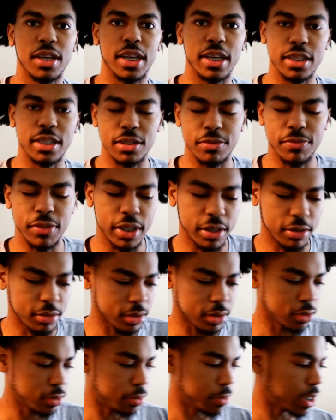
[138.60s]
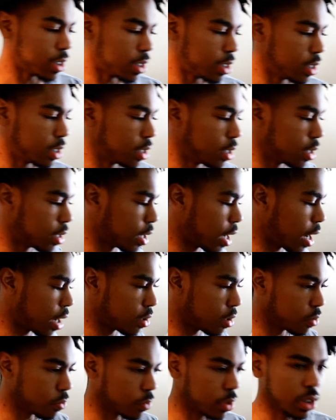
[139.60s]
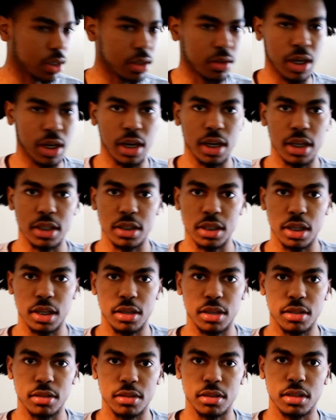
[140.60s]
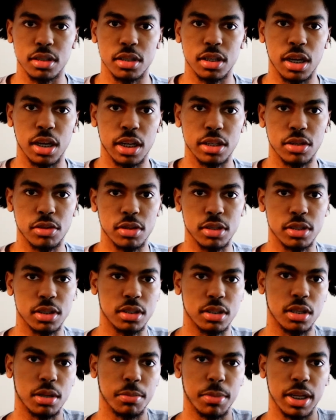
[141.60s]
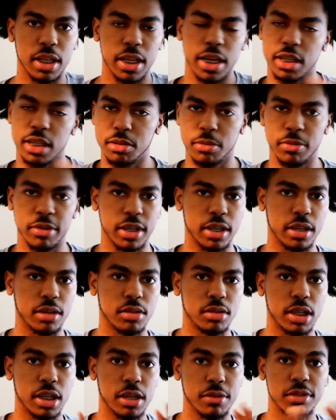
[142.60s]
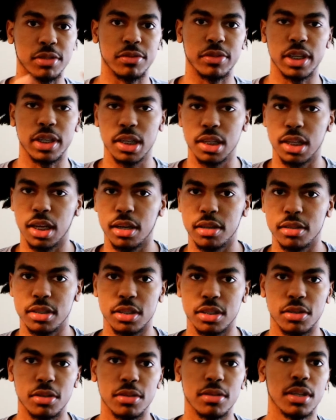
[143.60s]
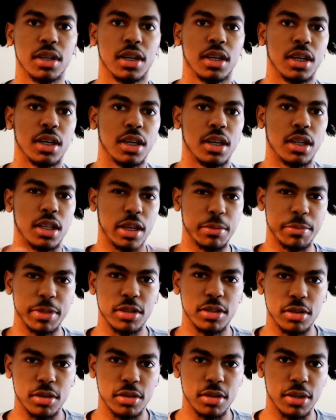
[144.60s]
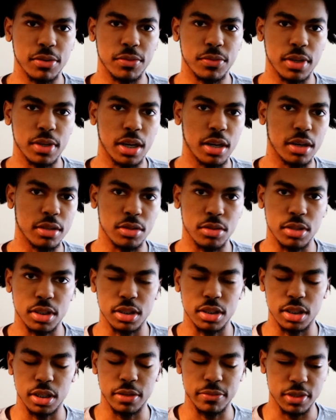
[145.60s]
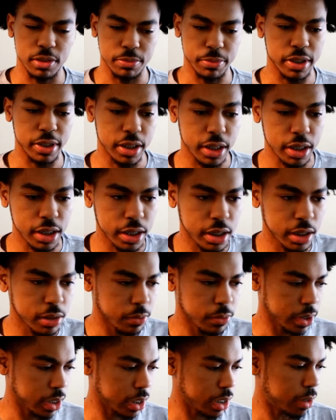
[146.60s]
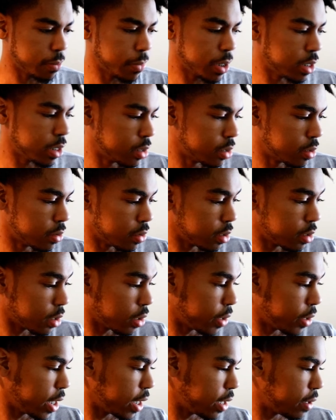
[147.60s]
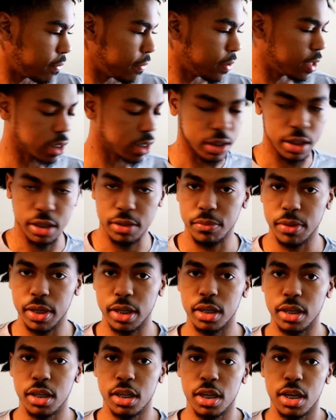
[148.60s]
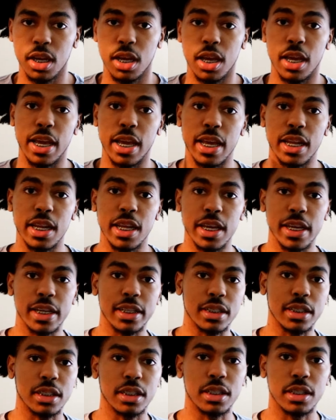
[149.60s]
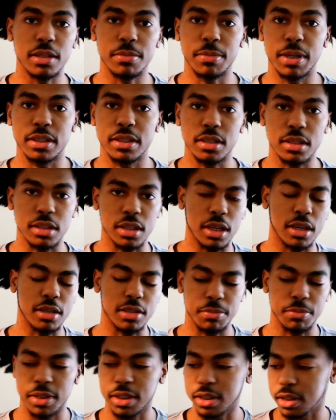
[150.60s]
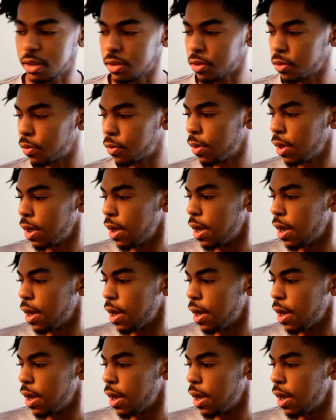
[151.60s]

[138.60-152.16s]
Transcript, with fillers: in this video too, man, uh, I don't really know how it sounds. Uh, I noticed in my last video that it was very loud, so let me know if y'all notice a difference. But yeah, anyway, yeah, I'm about to go ahead and finish getting ready and head to my sister house, man. So,